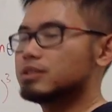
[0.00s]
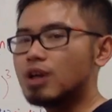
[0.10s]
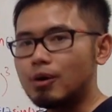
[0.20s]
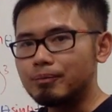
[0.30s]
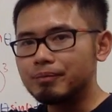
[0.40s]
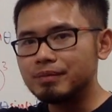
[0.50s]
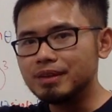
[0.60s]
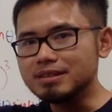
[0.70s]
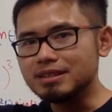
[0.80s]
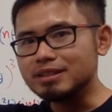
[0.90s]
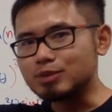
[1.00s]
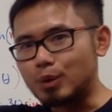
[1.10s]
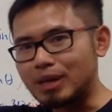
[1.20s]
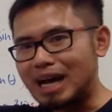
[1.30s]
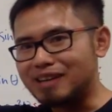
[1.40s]
So this is what
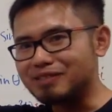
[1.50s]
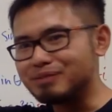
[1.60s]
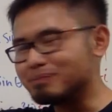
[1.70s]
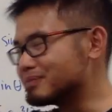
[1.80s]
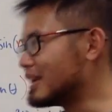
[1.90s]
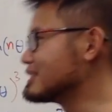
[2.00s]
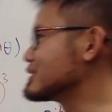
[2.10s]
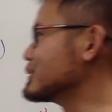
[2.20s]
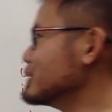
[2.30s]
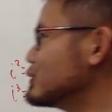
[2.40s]
we have, thanks to the